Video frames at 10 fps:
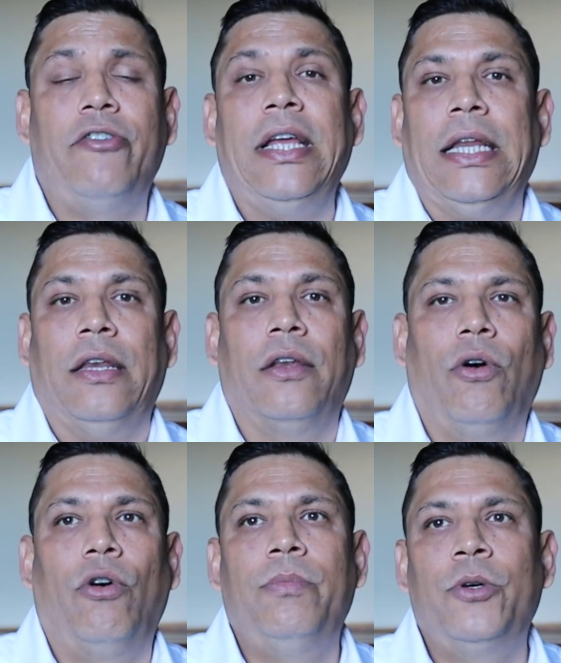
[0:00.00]
green,
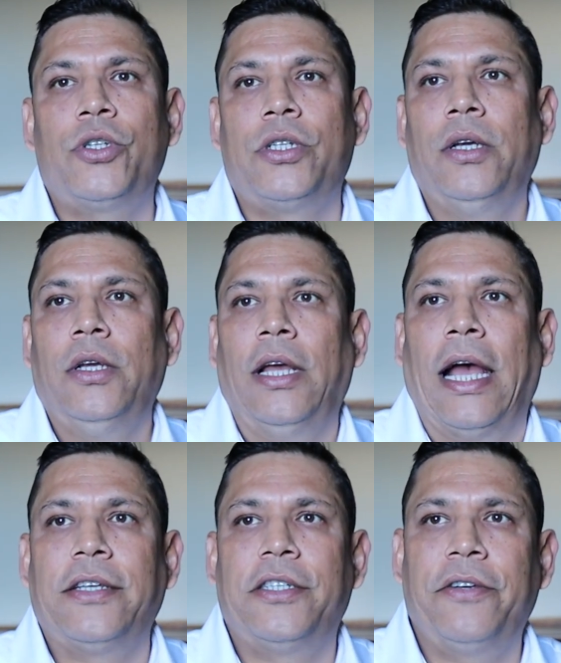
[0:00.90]
almost
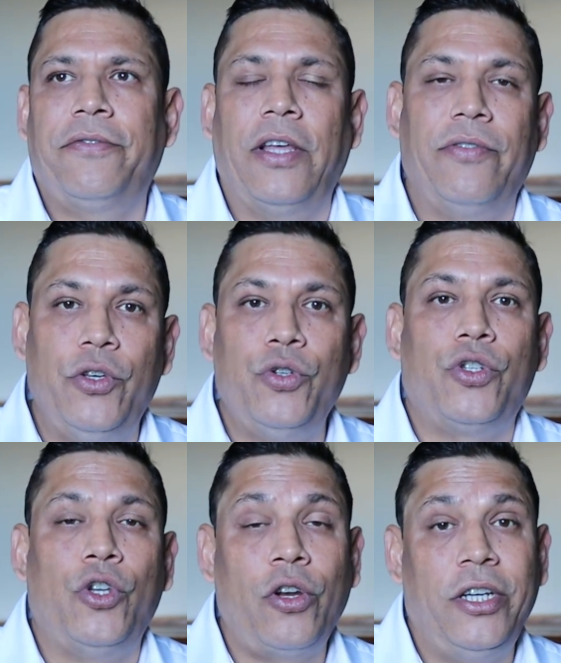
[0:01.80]
as if they've
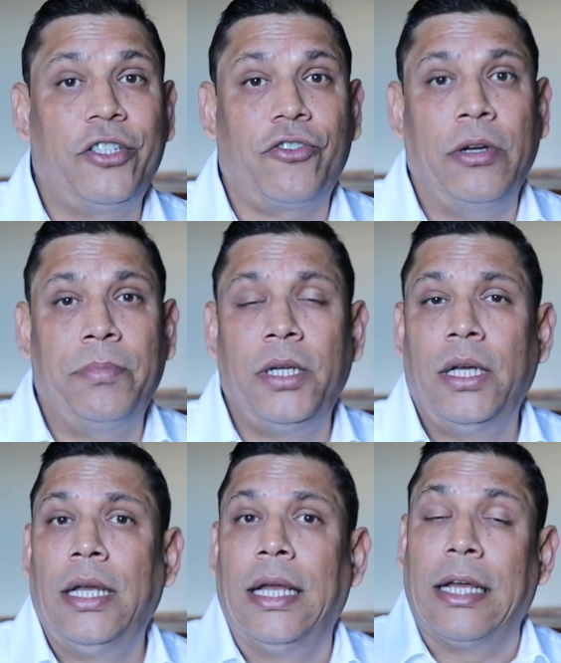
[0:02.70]
used nondescript
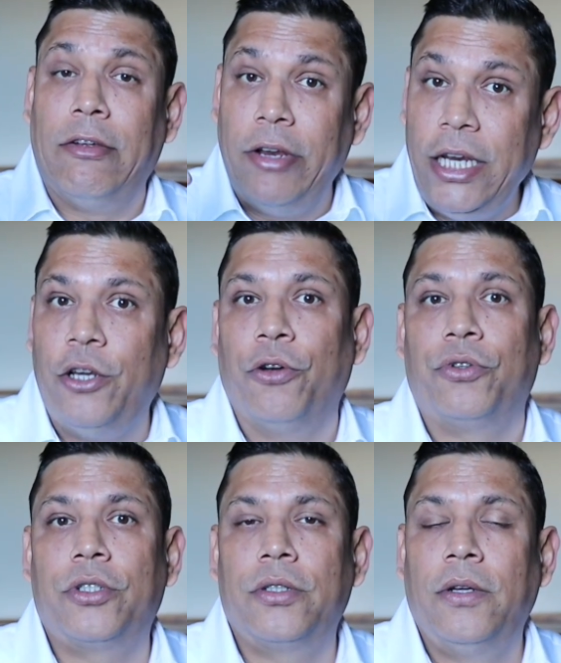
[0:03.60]
green
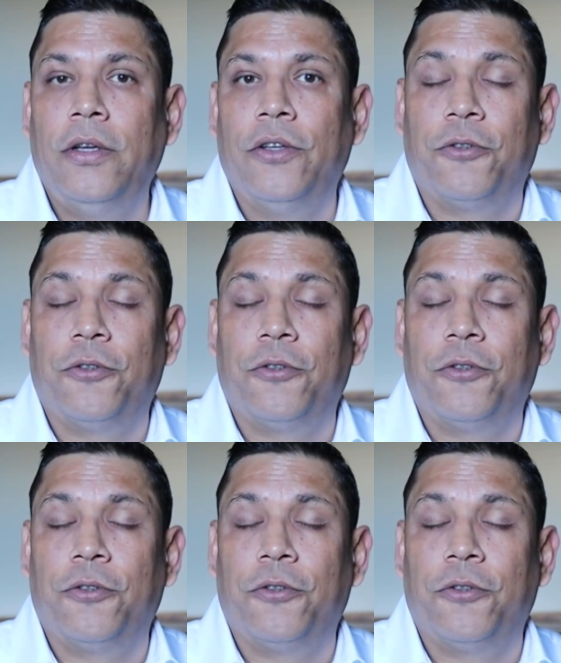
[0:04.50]
notes.